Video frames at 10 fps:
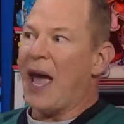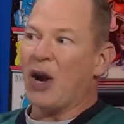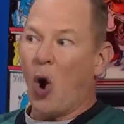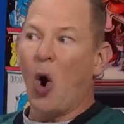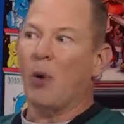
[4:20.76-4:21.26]

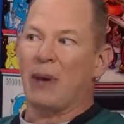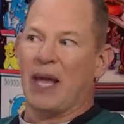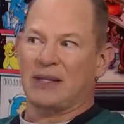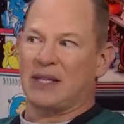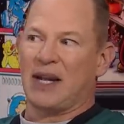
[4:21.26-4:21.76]
at home
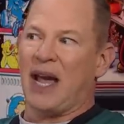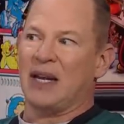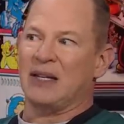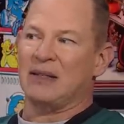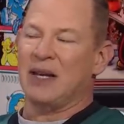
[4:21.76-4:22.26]
against the
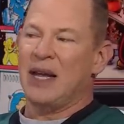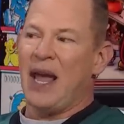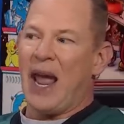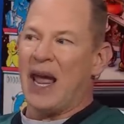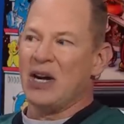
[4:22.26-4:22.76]
Titans,
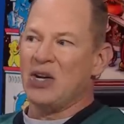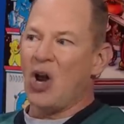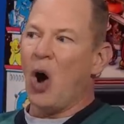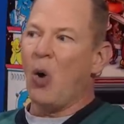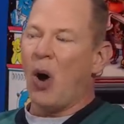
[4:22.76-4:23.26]
and
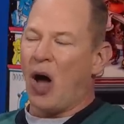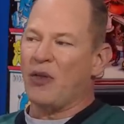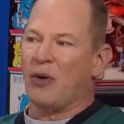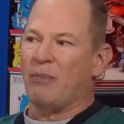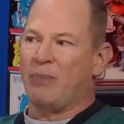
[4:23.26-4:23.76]
no
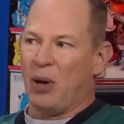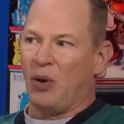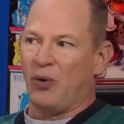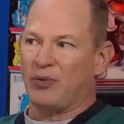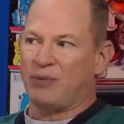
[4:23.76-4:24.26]
other
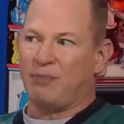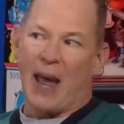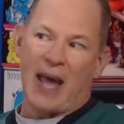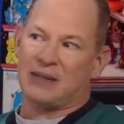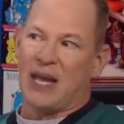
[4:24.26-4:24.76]
Bills
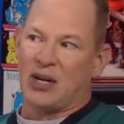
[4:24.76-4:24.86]
pass